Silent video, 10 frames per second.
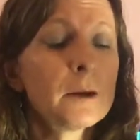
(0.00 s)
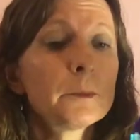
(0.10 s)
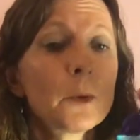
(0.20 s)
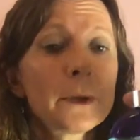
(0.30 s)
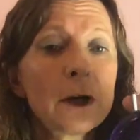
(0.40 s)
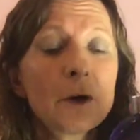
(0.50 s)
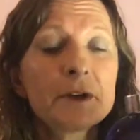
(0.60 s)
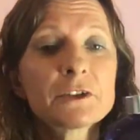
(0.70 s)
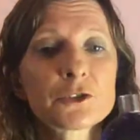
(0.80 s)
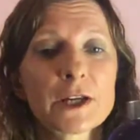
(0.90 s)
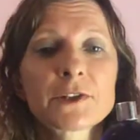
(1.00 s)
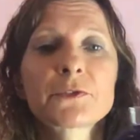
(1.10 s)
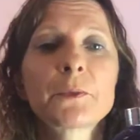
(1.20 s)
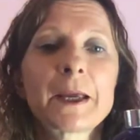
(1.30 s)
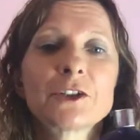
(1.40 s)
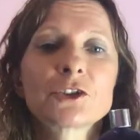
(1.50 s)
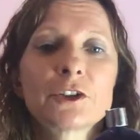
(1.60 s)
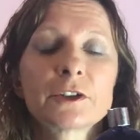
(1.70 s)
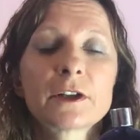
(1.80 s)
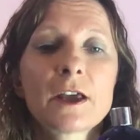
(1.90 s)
But we are in a transformation.